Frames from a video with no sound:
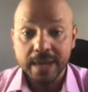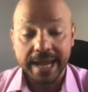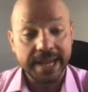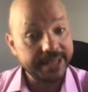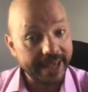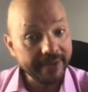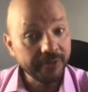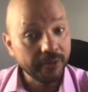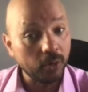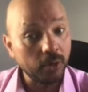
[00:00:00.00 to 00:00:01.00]
And
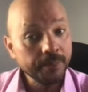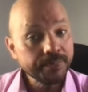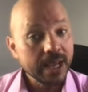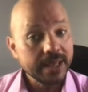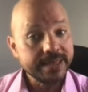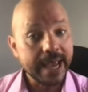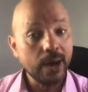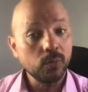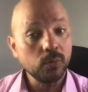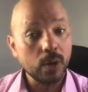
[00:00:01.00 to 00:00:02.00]
therefore,
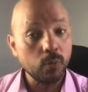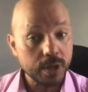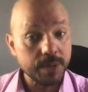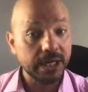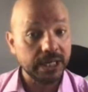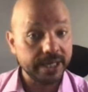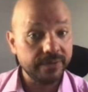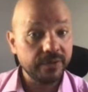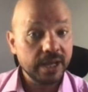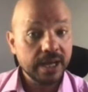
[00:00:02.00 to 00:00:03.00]
that we believe